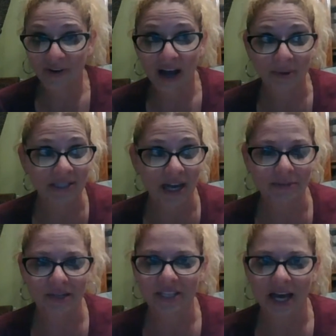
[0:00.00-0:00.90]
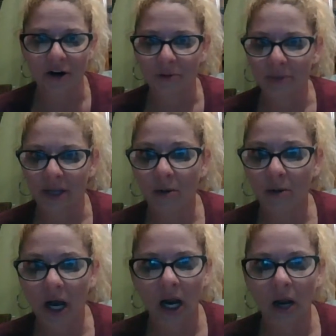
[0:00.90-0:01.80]
how many times I've sat here and been like, oh my
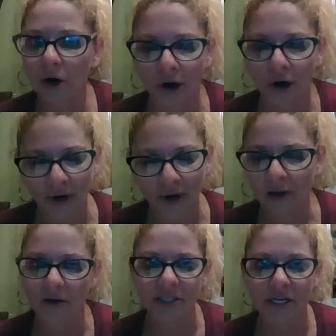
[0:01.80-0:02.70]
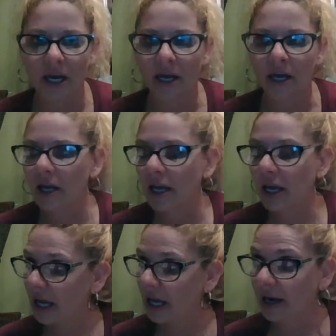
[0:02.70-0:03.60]
God, I worked all day long today.
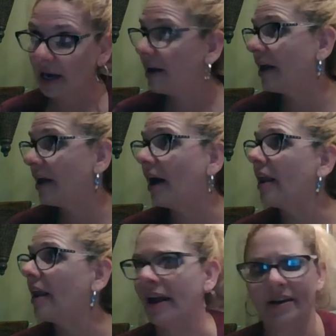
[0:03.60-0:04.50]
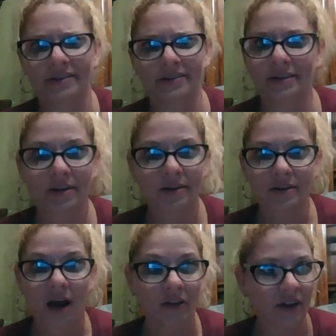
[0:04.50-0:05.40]
And like,
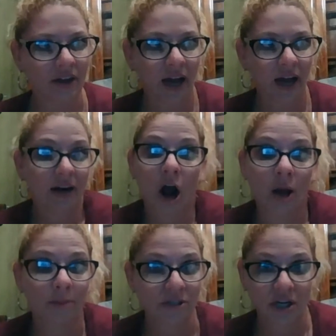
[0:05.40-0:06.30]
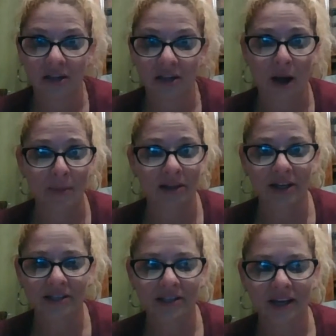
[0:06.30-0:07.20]
nothing. I didn't accomplish anything on my
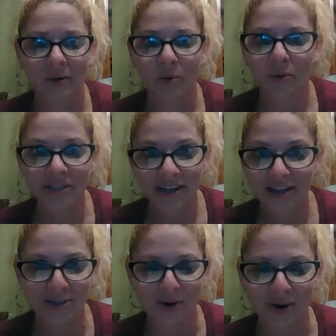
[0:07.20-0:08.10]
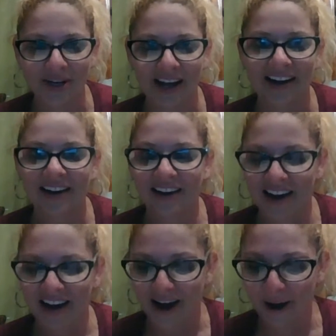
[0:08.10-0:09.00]
list. Like, well, what did I do all day?
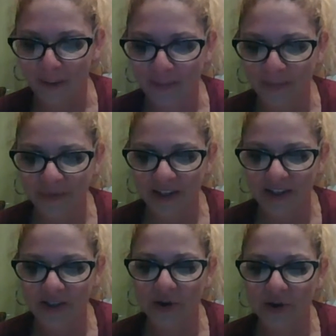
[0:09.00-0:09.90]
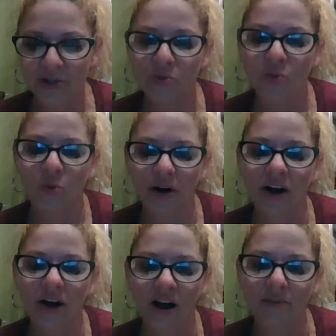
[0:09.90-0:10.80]
Um, so just work
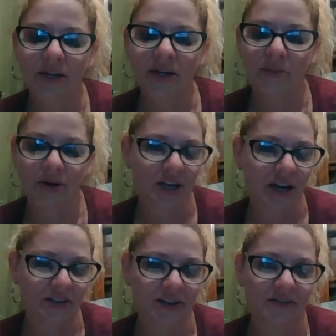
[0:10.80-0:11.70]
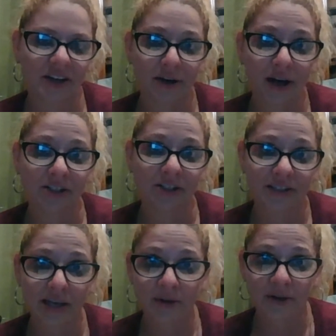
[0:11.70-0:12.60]
on being productive and not just
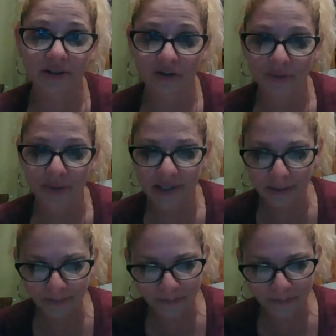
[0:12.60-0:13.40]
keeping yourself busy.